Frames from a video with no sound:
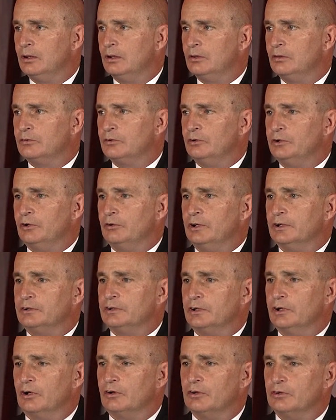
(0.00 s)
So you'll get
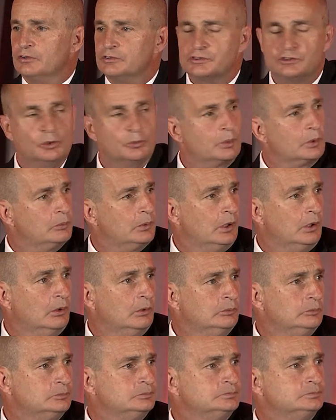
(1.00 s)
to go to the Super
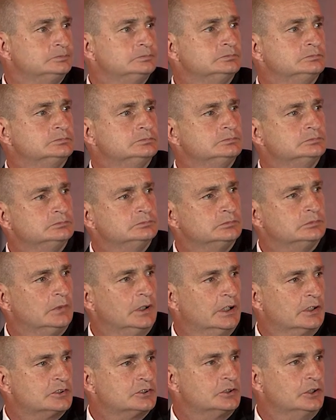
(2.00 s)
Bowl
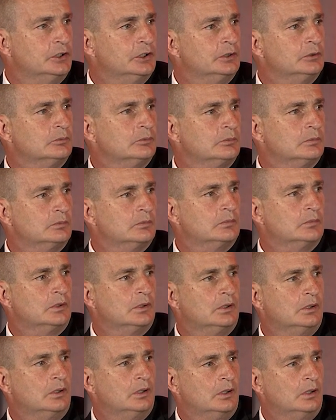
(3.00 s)
next year,
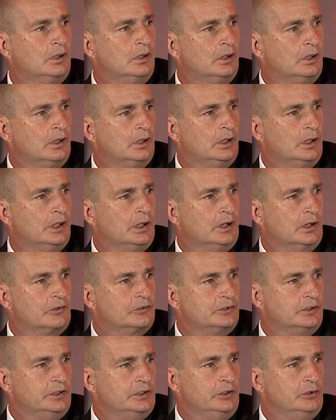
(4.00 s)
and I'll
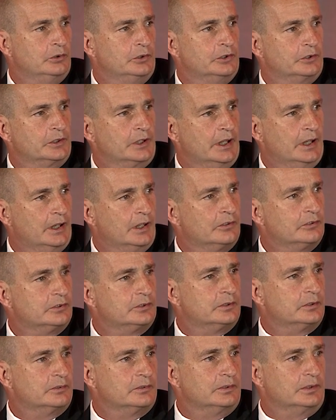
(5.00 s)
send you and your
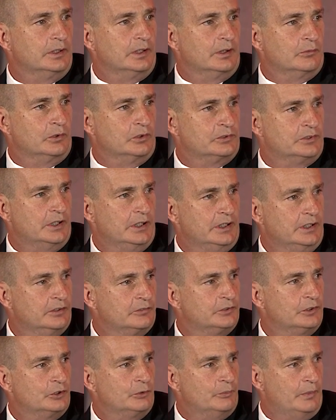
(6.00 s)
guest. And I'm going to tell you
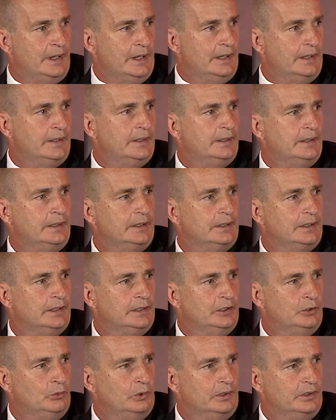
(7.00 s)
if you're a man and
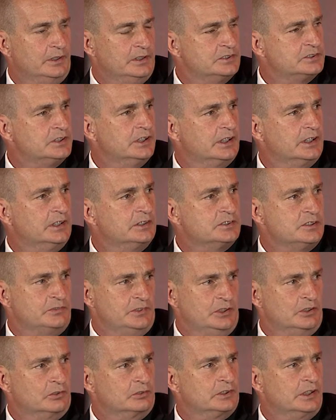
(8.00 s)
you win these tickets, if
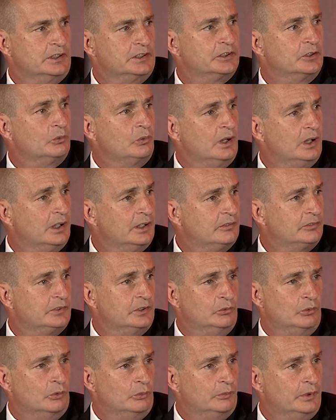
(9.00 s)
you don't take your wife, you
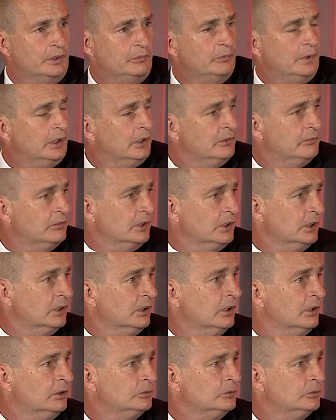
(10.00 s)
won't be married very long.